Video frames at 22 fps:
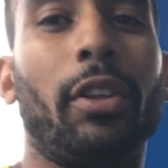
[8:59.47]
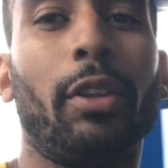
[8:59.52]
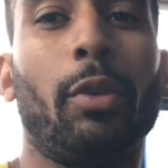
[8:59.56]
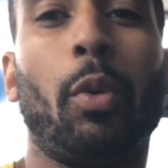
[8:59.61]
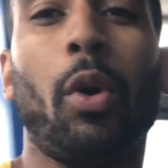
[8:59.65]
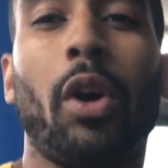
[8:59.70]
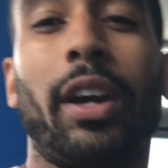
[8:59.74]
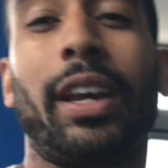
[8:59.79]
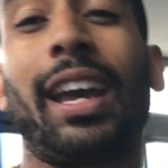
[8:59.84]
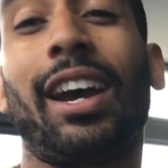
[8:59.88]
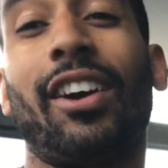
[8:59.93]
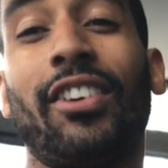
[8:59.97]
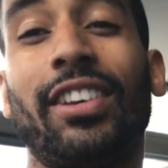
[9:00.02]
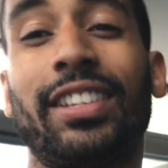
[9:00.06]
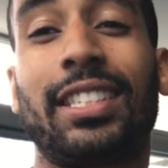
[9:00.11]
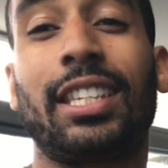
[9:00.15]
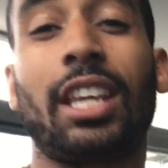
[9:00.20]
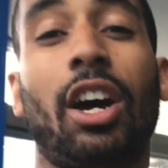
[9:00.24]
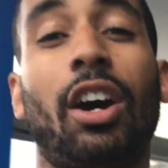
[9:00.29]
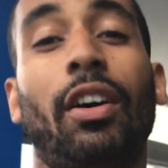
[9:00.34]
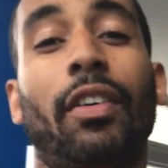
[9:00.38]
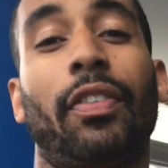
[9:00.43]
on the workout
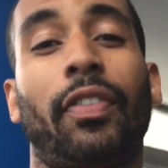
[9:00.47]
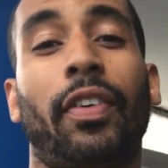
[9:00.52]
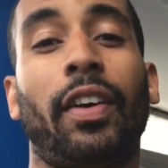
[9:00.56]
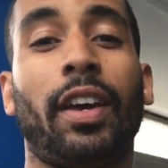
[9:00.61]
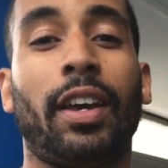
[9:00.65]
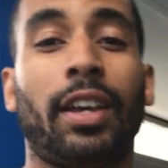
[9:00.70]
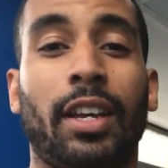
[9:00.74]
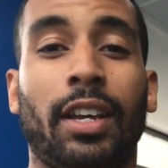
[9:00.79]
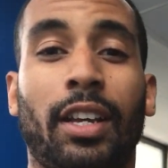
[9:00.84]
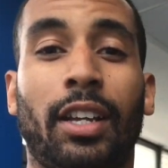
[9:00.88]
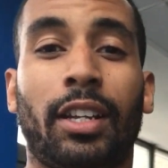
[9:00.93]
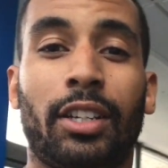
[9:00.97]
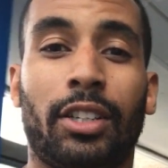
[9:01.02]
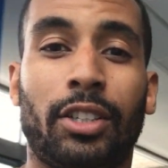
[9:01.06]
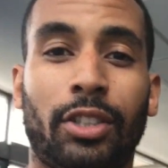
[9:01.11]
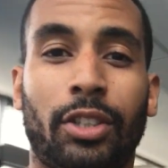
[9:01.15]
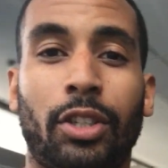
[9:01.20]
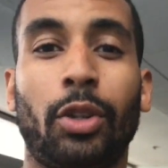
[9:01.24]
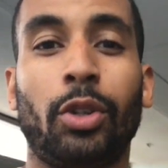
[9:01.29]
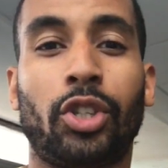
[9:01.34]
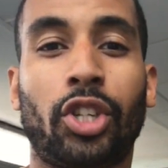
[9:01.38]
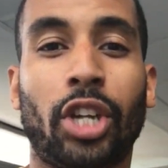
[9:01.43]
itself,
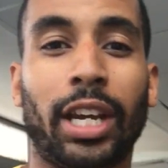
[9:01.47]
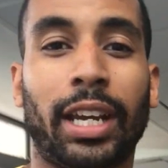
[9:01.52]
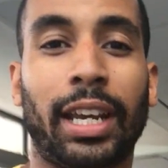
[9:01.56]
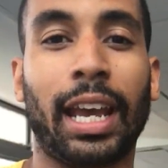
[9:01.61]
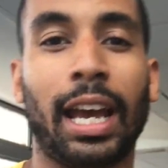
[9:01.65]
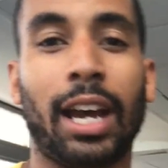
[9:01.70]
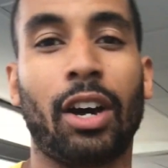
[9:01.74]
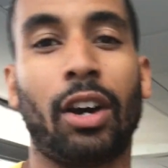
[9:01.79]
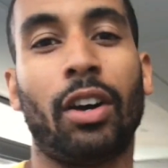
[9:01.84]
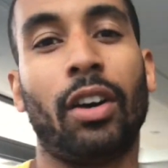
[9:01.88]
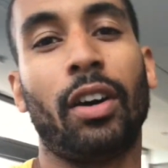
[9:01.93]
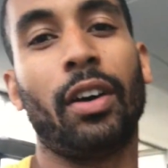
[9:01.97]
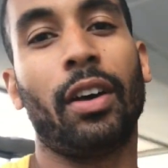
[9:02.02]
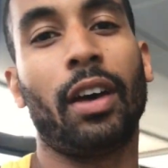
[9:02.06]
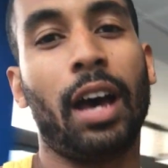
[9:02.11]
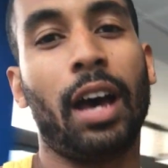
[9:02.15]
do check out